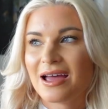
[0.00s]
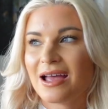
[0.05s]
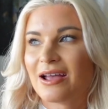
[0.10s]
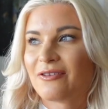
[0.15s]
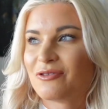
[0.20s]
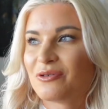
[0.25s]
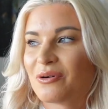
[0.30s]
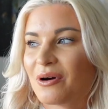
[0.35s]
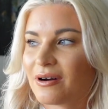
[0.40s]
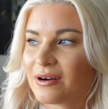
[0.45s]

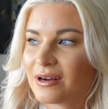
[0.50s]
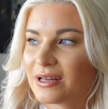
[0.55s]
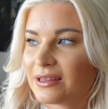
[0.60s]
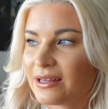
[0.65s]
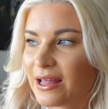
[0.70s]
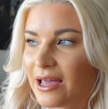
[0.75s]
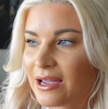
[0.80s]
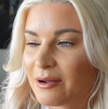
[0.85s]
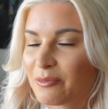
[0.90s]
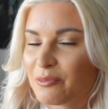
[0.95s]
if you already
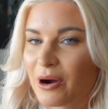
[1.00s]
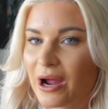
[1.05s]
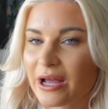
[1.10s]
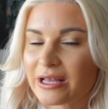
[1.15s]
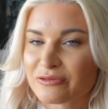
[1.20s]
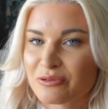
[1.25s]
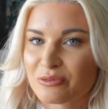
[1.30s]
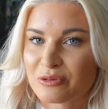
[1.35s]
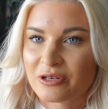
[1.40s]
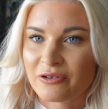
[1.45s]
like
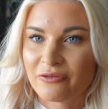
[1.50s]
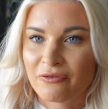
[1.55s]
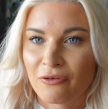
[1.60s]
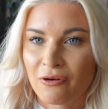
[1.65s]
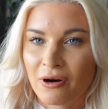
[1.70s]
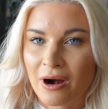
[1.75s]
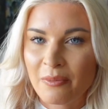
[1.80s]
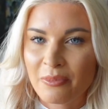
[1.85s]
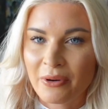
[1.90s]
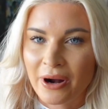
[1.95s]
brands from
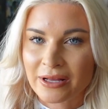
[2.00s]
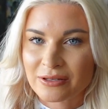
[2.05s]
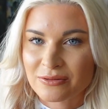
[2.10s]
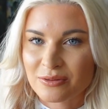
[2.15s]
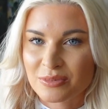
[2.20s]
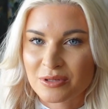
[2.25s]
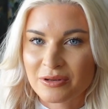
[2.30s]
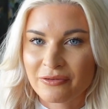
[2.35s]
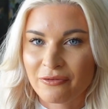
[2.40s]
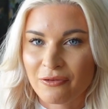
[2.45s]

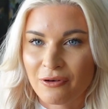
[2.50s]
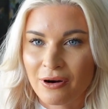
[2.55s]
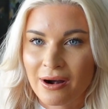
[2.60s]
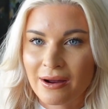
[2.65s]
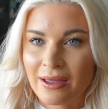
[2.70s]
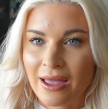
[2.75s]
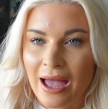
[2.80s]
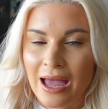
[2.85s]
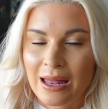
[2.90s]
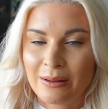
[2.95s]
Sephora
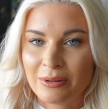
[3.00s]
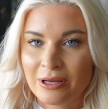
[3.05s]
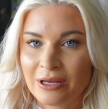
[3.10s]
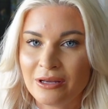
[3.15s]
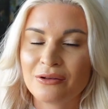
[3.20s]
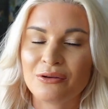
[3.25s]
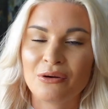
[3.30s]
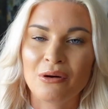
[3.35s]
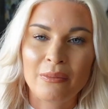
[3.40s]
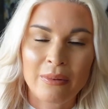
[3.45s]
can be,
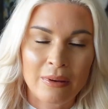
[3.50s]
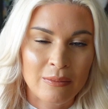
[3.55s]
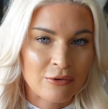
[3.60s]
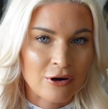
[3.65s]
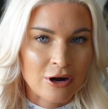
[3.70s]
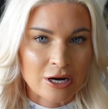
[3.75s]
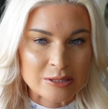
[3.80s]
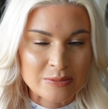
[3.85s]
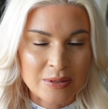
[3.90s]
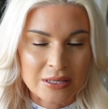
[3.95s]
you know, a bit
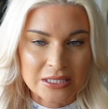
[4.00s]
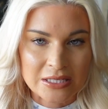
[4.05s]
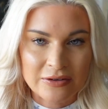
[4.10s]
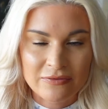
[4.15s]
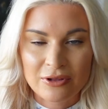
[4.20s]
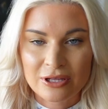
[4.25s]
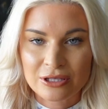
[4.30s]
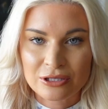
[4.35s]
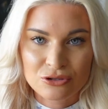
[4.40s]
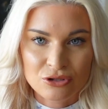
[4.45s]
more
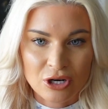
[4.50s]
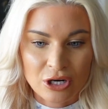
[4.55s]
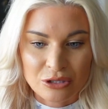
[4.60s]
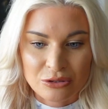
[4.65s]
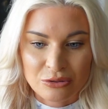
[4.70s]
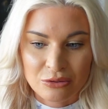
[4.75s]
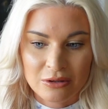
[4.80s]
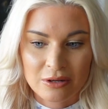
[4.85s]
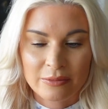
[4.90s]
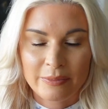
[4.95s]
expensive than the
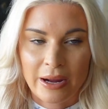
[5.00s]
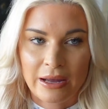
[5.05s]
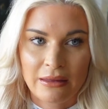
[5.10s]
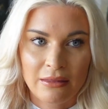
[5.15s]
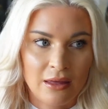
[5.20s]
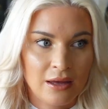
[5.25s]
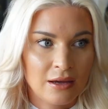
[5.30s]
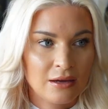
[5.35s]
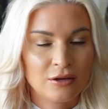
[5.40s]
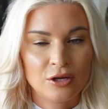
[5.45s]
drugstore by
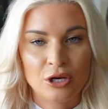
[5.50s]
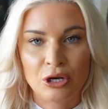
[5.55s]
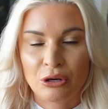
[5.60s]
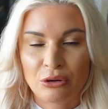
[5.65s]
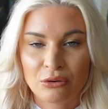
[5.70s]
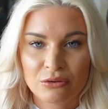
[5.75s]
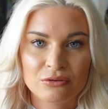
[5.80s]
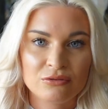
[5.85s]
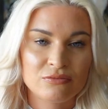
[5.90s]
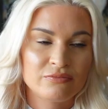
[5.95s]
like, you
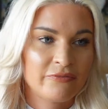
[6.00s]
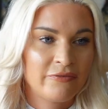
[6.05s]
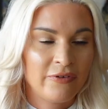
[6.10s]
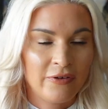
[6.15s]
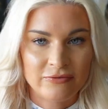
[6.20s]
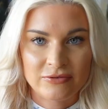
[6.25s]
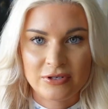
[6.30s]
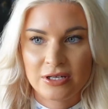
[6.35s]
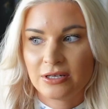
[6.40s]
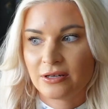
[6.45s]
know,
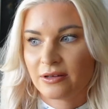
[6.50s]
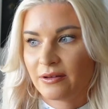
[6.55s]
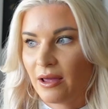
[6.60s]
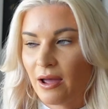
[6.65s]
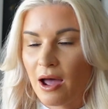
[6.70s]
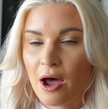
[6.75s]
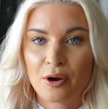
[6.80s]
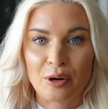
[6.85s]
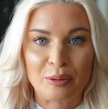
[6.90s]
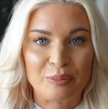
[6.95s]
50 to
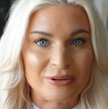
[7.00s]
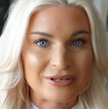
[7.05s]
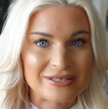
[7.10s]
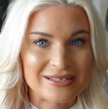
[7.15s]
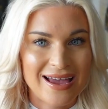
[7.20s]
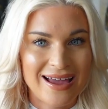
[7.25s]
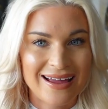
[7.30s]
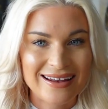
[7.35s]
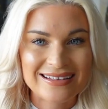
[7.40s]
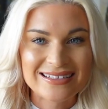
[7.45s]

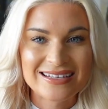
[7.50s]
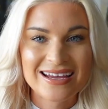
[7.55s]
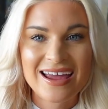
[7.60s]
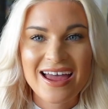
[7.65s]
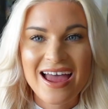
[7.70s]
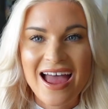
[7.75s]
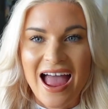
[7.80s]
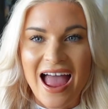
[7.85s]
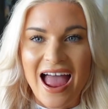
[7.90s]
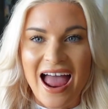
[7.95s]
100%.
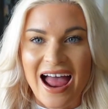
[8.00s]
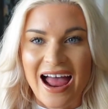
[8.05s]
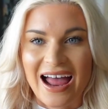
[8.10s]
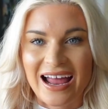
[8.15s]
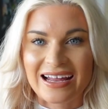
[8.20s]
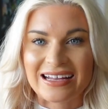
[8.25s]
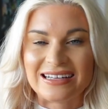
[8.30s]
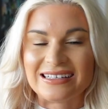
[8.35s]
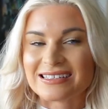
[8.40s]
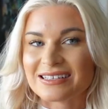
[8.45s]

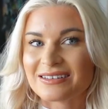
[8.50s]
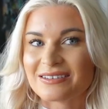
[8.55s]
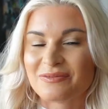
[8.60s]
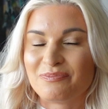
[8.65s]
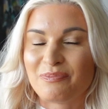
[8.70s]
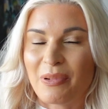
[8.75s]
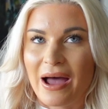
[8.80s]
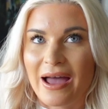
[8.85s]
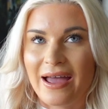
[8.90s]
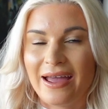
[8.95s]

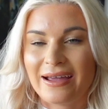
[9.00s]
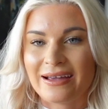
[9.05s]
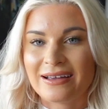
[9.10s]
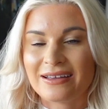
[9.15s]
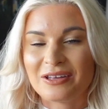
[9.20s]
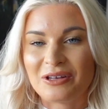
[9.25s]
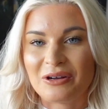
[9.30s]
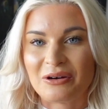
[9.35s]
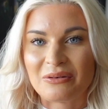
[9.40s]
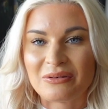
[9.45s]
And
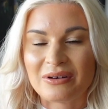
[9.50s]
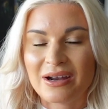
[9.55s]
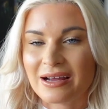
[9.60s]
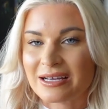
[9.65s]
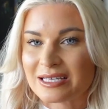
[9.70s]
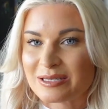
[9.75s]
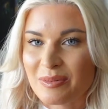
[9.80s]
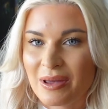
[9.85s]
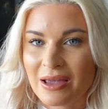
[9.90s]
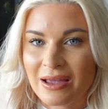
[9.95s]
buying, you know,
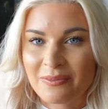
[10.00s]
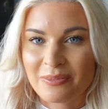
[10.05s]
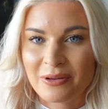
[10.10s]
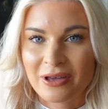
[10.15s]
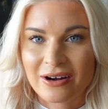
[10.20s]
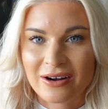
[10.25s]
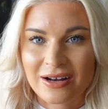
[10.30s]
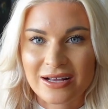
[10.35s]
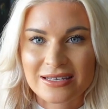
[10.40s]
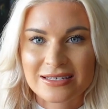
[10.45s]
nice makeup
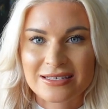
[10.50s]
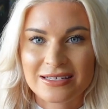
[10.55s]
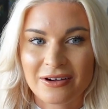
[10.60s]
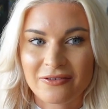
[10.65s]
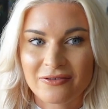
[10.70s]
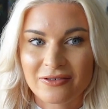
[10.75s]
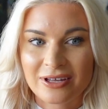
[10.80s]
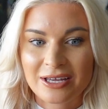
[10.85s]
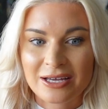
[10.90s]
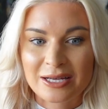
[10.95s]
here is
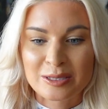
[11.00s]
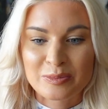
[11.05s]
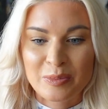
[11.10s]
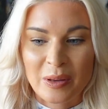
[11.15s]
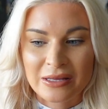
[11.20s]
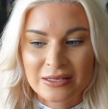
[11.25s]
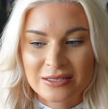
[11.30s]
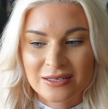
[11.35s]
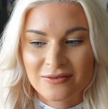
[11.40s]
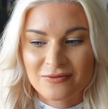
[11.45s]
definitely
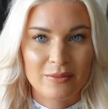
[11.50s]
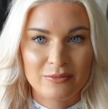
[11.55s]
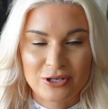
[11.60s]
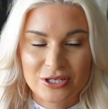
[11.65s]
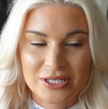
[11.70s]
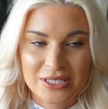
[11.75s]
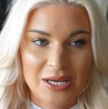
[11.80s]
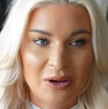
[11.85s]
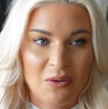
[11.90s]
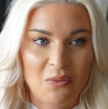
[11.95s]
expensive. I'm
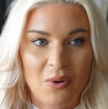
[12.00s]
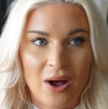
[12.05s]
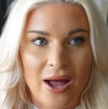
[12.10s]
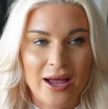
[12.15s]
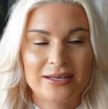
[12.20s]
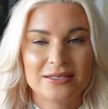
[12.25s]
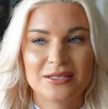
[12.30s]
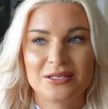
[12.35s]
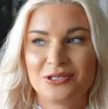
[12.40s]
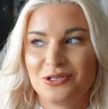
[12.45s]
just like, why
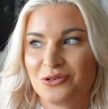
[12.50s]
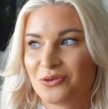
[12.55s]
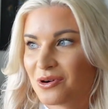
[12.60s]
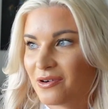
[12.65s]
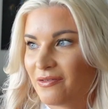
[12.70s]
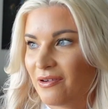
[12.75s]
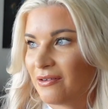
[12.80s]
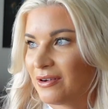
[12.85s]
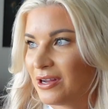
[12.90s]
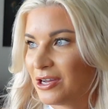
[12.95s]
is this
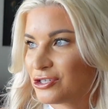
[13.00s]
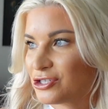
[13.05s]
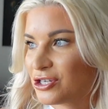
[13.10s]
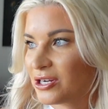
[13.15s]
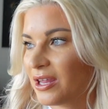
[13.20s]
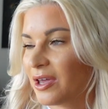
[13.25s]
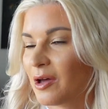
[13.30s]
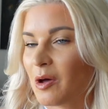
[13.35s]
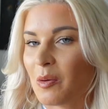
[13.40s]
Dior foundation like